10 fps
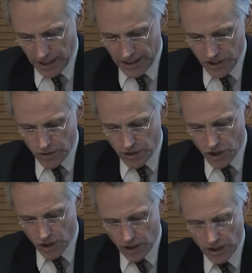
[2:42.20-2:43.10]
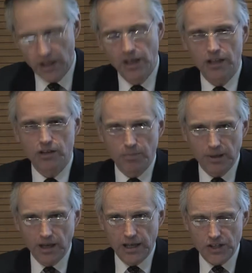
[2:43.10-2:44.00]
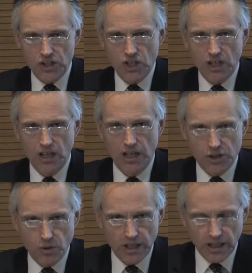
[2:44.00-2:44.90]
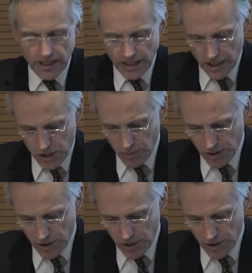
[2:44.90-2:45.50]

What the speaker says: plans to ensure compliance as quickly as